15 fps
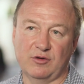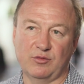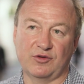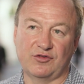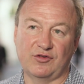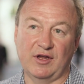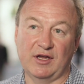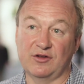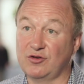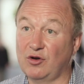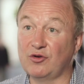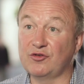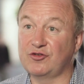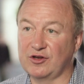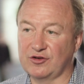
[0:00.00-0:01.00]
that we're seeing is
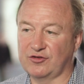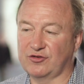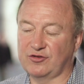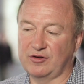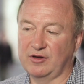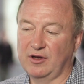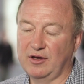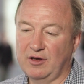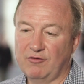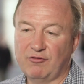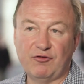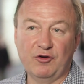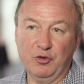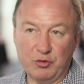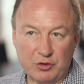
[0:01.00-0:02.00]
not just
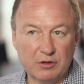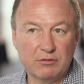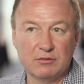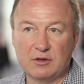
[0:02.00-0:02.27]
fluke,